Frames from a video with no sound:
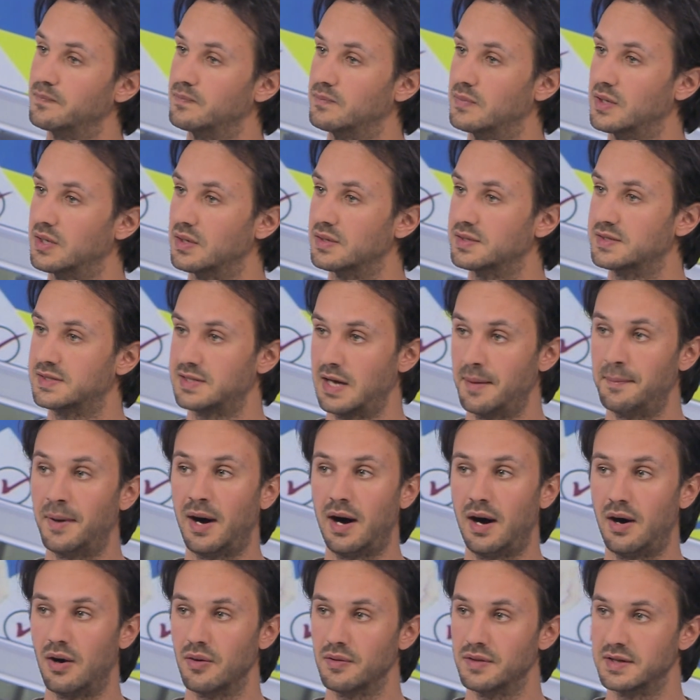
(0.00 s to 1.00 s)
because
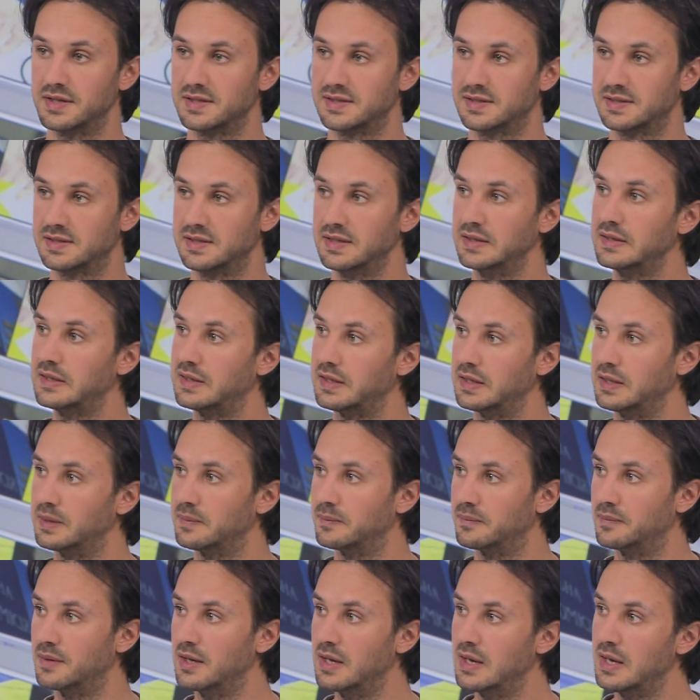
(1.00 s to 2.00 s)
somehow they see
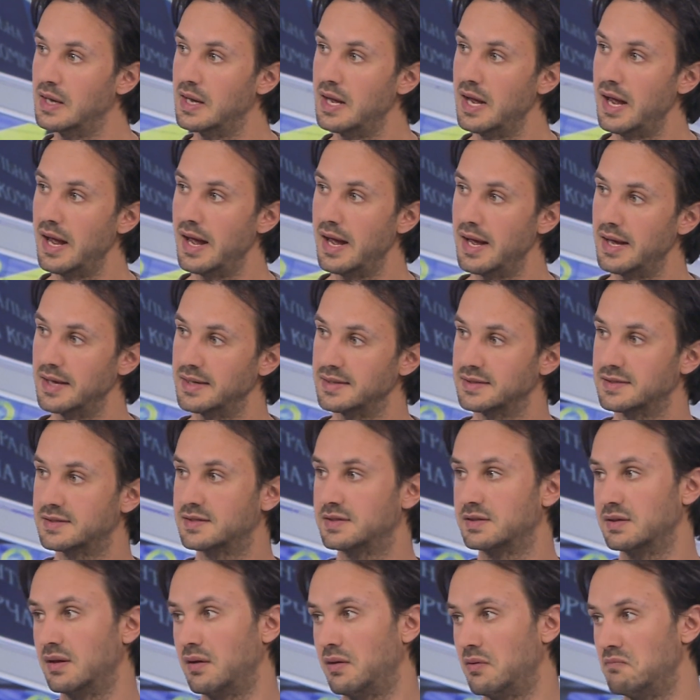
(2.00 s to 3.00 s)
him
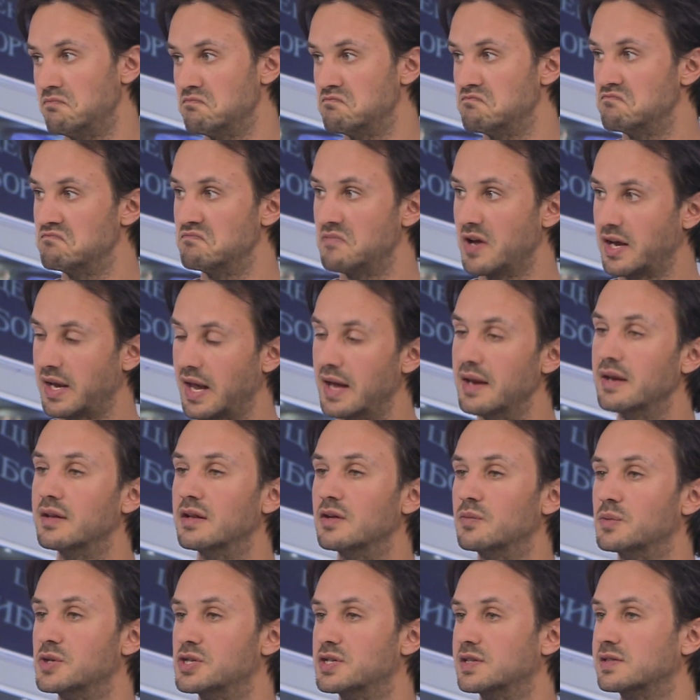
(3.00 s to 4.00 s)
as a
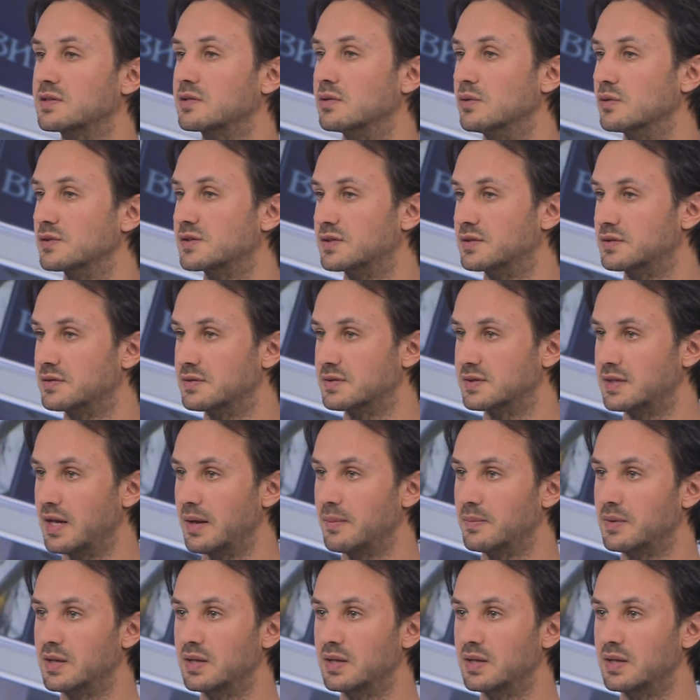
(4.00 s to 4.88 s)
candidate which is closer to them.